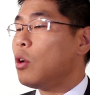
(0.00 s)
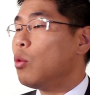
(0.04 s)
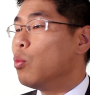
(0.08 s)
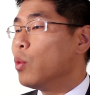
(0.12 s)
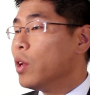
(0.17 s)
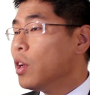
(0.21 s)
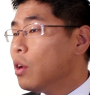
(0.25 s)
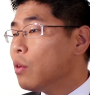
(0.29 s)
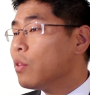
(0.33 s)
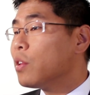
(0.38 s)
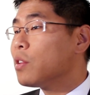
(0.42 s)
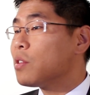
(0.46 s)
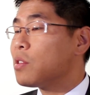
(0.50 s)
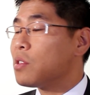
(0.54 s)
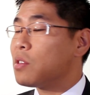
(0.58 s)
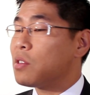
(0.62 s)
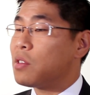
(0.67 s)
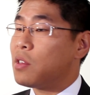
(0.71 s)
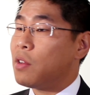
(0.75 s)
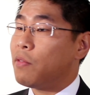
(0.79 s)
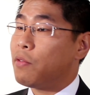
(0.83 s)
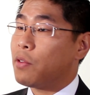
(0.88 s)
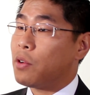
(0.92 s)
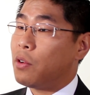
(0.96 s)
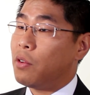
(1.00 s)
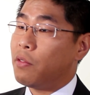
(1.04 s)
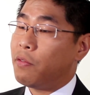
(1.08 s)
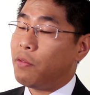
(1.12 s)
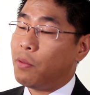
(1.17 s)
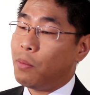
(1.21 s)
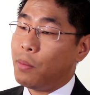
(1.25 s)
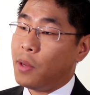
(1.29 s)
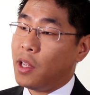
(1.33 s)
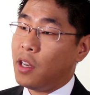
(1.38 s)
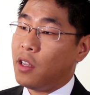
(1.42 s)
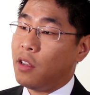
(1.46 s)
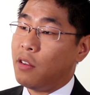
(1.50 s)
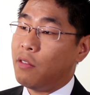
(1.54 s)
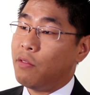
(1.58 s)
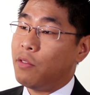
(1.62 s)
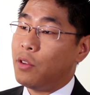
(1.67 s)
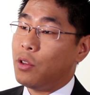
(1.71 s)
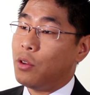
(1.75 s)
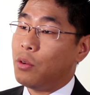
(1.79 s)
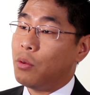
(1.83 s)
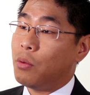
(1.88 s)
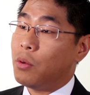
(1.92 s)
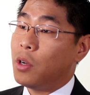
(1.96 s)
We know this is difficult for many of
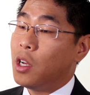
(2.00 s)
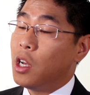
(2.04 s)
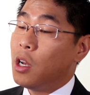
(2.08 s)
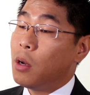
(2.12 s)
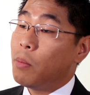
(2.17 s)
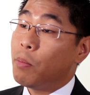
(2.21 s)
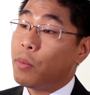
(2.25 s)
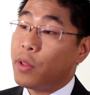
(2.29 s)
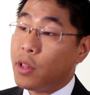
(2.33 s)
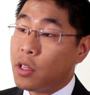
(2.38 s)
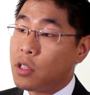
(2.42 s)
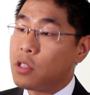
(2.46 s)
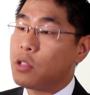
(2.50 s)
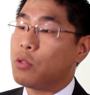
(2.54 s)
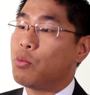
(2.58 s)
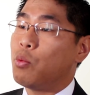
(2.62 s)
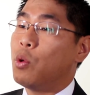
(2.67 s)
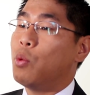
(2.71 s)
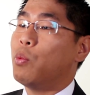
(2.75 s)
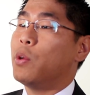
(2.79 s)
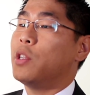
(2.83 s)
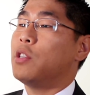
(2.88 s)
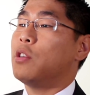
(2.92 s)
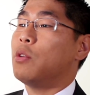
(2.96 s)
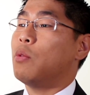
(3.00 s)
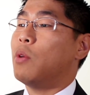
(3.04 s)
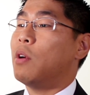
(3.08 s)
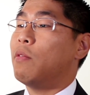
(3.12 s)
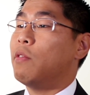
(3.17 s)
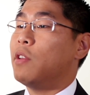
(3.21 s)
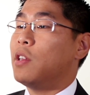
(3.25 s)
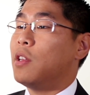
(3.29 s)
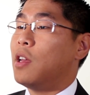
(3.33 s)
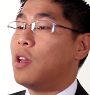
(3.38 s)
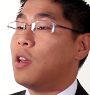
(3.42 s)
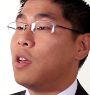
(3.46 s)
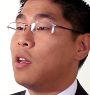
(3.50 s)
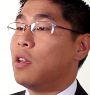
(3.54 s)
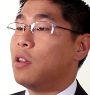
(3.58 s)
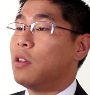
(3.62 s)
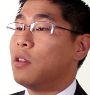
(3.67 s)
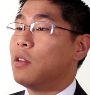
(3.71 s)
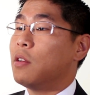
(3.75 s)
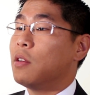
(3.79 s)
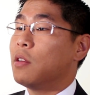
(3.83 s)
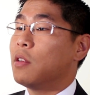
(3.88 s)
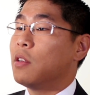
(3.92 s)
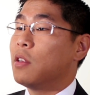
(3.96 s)
you, but this is what we do every day.
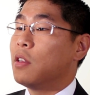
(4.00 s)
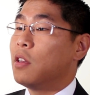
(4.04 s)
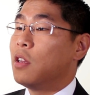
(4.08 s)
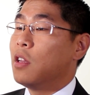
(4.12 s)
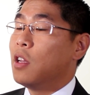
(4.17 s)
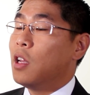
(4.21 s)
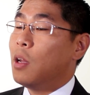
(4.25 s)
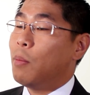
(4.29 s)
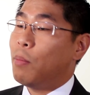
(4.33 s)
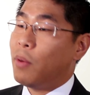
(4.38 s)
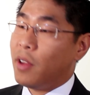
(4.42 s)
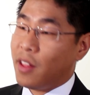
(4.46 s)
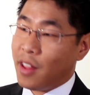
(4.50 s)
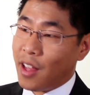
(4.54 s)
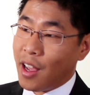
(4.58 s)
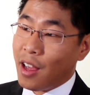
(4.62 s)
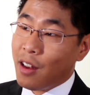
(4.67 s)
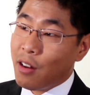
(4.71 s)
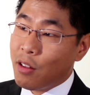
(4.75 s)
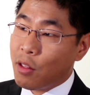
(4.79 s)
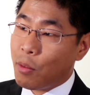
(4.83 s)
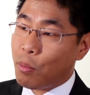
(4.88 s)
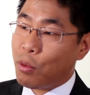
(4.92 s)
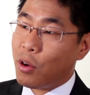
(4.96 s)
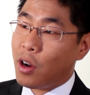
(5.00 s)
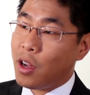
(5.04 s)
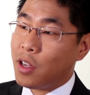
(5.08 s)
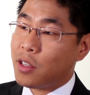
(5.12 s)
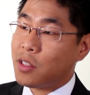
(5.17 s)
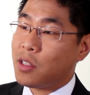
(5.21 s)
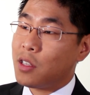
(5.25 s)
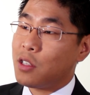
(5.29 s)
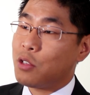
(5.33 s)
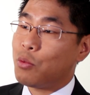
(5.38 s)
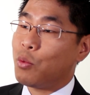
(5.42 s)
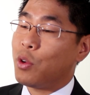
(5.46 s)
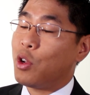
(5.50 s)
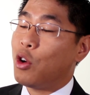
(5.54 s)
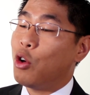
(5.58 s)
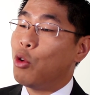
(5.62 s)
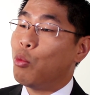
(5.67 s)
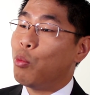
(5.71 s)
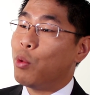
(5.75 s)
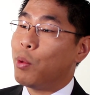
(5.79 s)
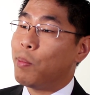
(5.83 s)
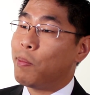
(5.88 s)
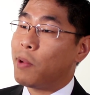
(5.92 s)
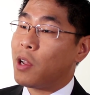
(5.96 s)
By the end of the process, we
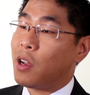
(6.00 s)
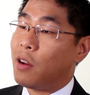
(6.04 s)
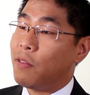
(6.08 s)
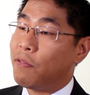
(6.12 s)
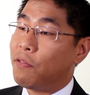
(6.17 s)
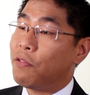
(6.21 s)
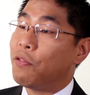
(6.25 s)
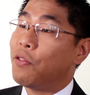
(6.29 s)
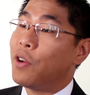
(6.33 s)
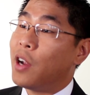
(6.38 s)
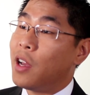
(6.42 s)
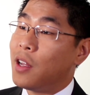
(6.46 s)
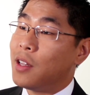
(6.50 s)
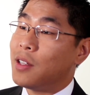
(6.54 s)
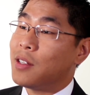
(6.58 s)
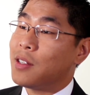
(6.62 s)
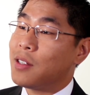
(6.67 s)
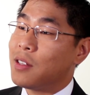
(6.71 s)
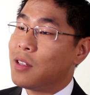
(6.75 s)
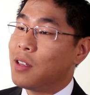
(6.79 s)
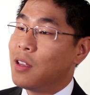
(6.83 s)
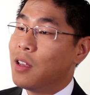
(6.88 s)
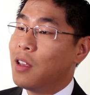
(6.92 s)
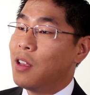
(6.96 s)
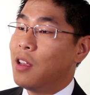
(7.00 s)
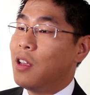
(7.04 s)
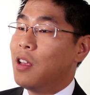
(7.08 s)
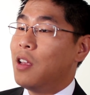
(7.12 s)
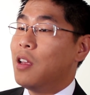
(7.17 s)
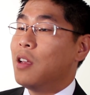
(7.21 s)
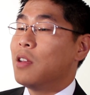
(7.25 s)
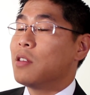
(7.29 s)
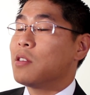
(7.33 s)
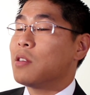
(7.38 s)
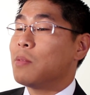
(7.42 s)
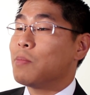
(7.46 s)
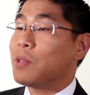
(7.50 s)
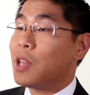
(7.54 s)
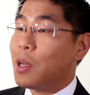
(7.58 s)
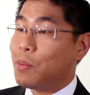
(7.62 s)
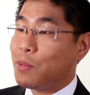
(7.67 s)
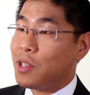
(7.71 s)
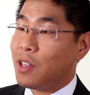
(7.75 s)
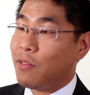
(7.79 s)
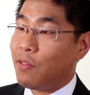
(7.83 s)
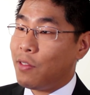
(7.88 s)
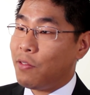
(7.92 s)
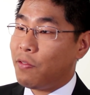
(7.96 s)
hope we become friends
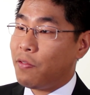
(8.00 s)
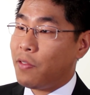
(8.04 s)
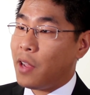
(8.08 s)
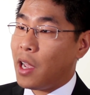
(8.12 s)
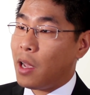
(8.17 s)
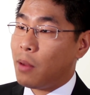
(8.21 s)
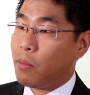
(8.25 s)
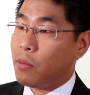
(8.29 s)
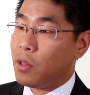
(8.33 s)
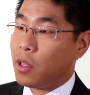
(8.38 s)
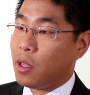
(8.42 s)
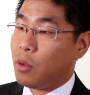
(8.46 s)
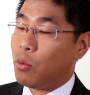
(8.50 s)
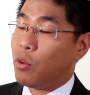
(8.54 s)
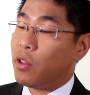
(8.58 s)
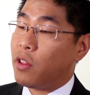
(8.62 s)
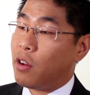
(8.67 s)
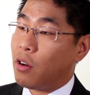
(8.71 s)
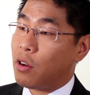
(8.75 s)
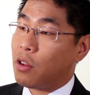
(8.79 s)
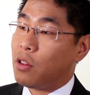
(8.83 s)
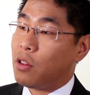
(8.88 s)
sometimes even family with our